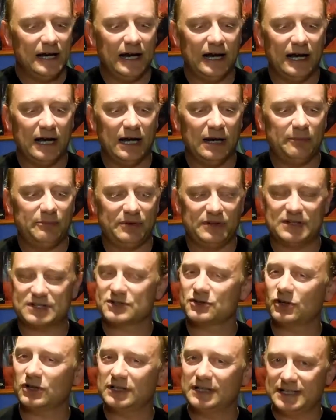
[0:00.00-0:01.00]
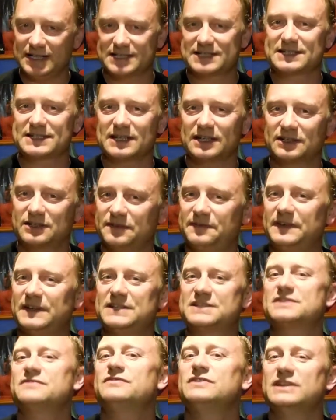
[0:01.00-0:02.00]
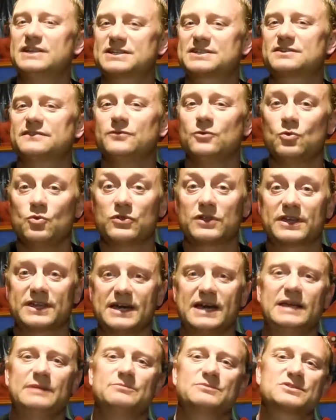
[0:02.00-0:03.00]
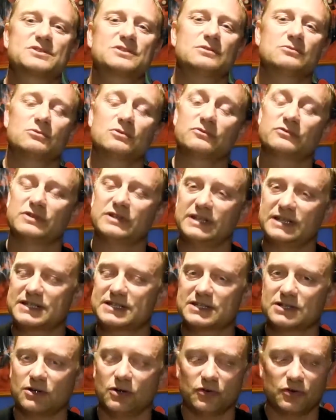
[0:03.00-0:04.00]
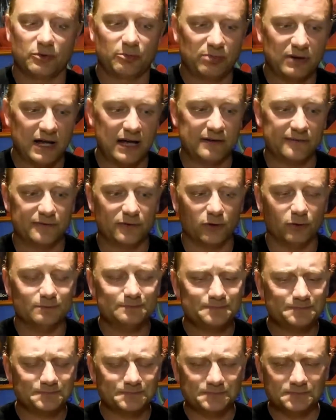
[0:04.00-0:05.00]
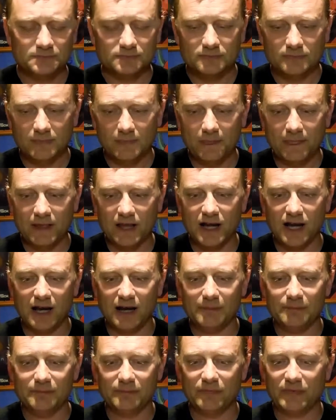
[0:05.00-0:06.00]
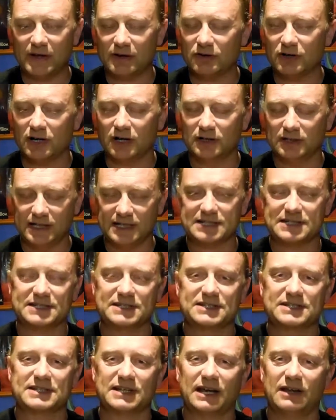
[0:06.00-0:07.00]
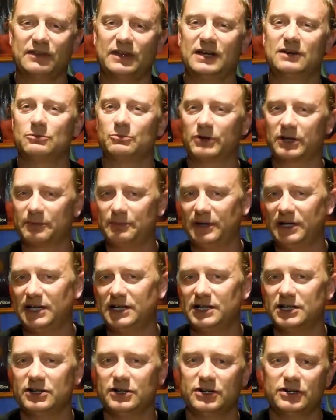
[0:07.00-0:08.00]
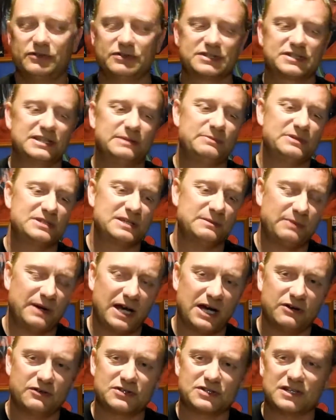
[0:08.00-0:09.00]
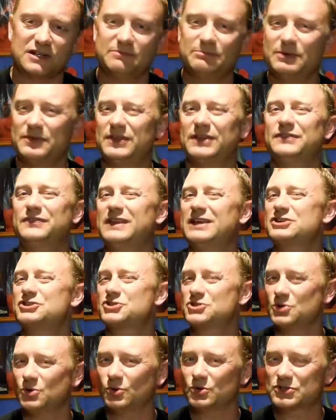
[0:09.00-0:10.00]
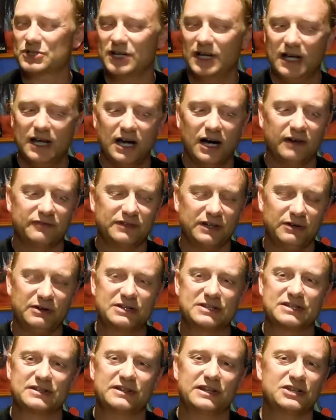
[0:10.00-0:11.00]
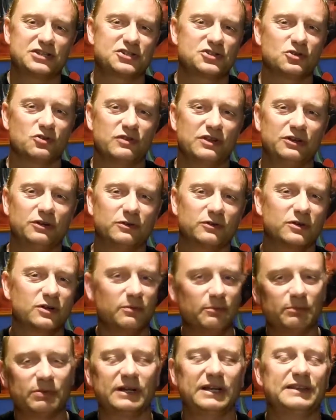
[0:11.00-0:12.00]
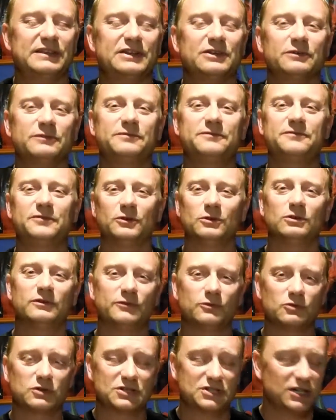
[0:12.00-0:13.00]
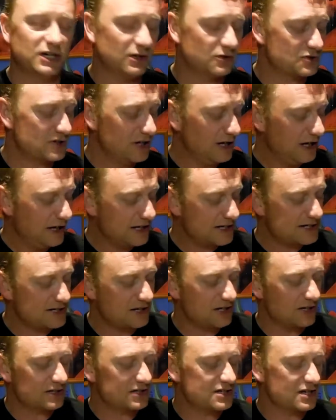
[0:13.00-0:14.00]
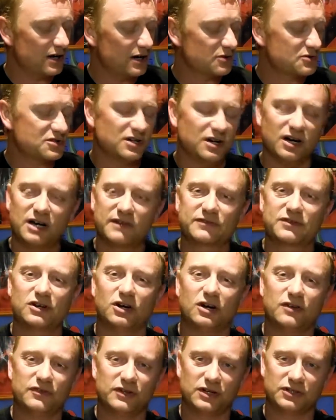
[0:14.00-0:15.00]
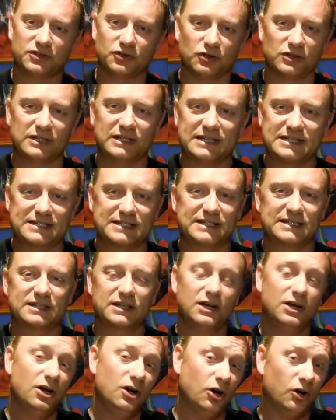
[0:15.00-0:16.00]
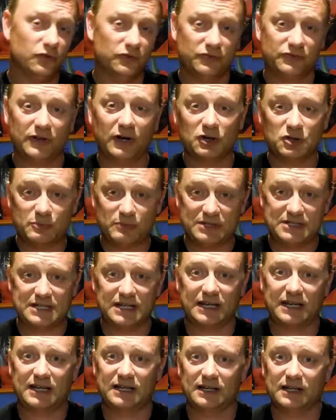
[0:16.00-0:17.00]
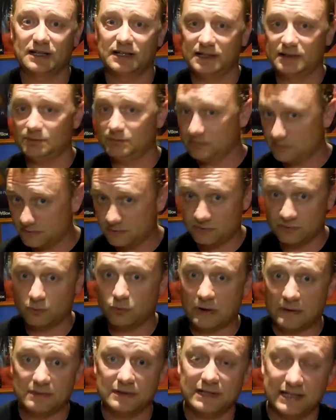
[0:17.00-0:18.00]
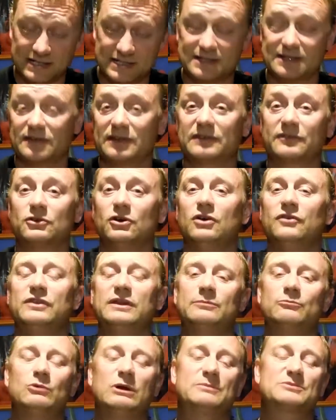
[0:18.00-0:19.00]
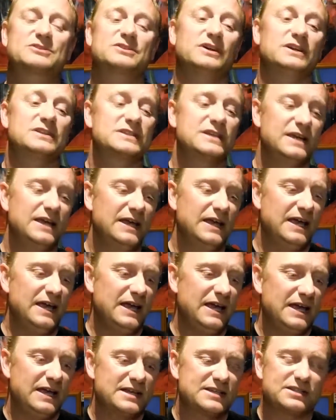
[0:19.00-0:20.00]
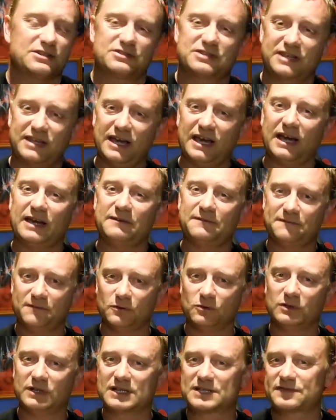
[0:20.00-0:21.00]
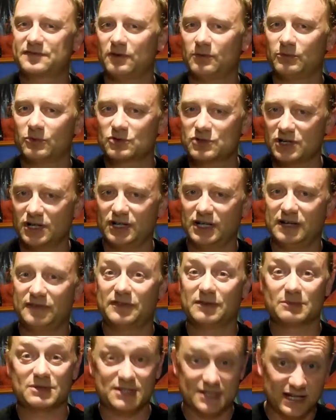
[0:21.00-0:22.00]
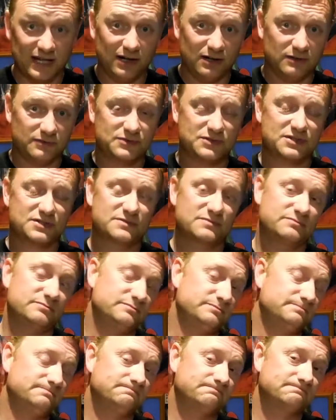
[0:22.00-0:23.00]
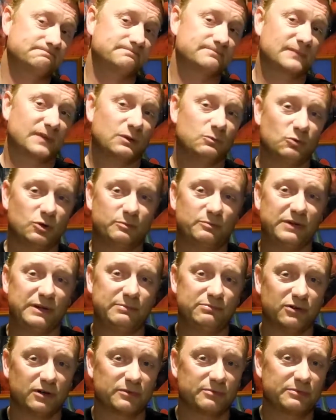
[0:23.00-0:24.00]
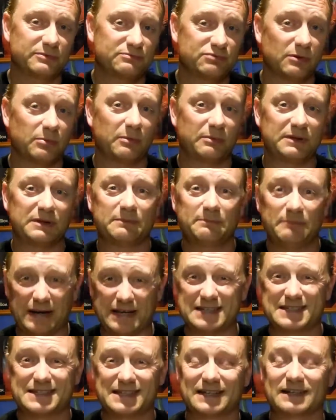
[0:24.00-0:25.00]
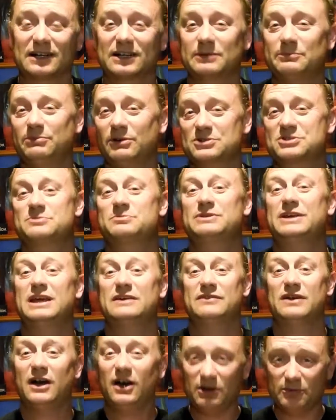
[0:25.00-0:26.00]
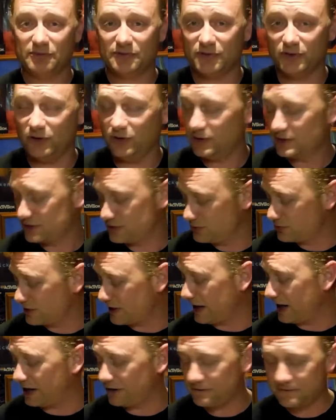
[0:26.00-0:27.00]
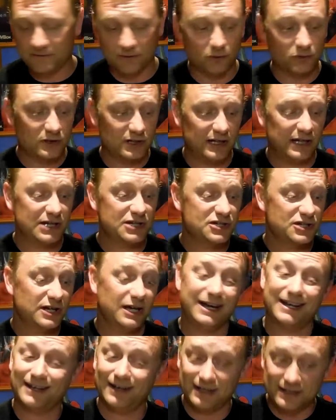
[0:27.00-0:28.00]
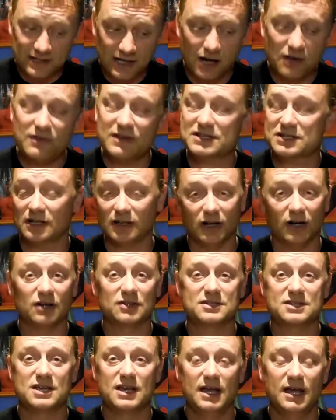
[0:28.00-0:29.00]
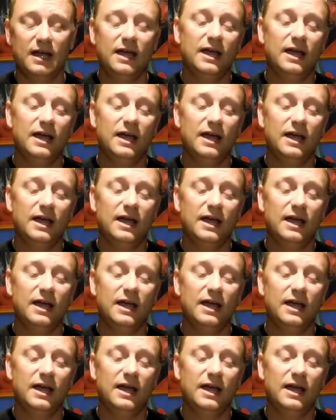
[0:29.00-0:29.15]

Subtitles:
But there's not a definitive list of all the games that were released on the platform. There are lists out there on Wikipedia and CPC Power and stuff, but they're short. I've noticed that they're short. They're not complete. They're not full of all the titles. Certain titles that I've got that are not listed on those particular lists that they've got on them websites. So to get a full list from Alternative themselves would be probably the best thing I could possibly ever hope for, to get a full collection. And I know there's a lot.